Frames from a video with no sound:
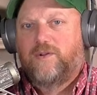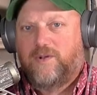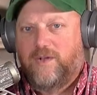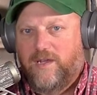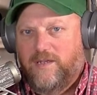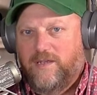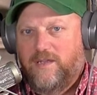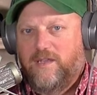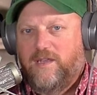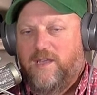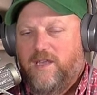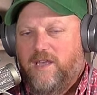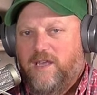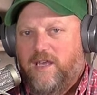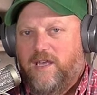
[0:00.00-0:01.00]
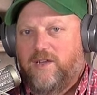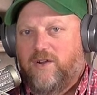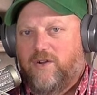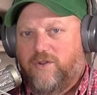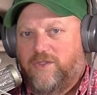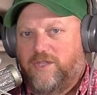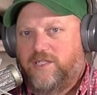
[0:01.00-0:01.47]
Okay. And
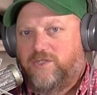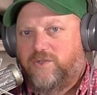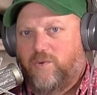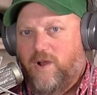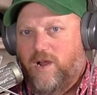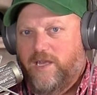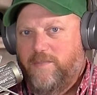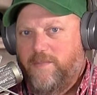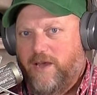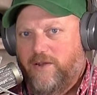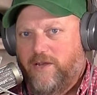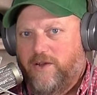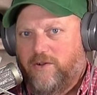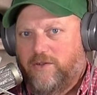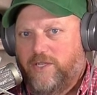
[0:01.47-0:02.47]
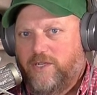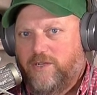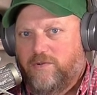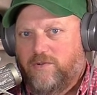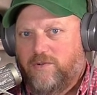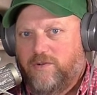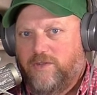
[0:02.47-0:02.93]
are these Rocky Mountain elk that
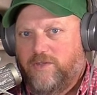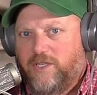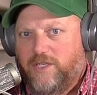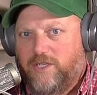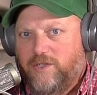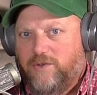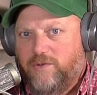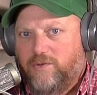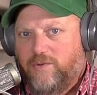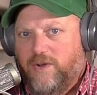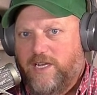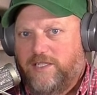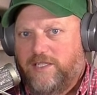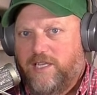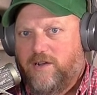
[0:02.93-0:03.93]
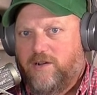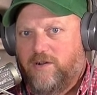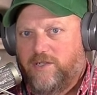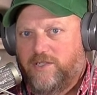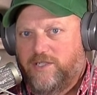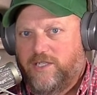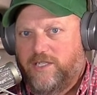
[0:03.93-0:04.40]
you're that you raise there,
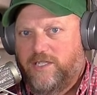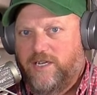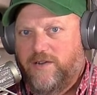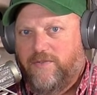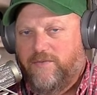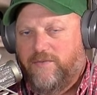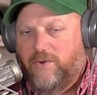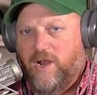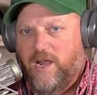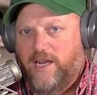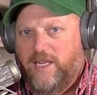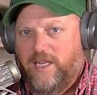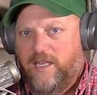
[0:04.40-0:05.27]
or is it a different variety?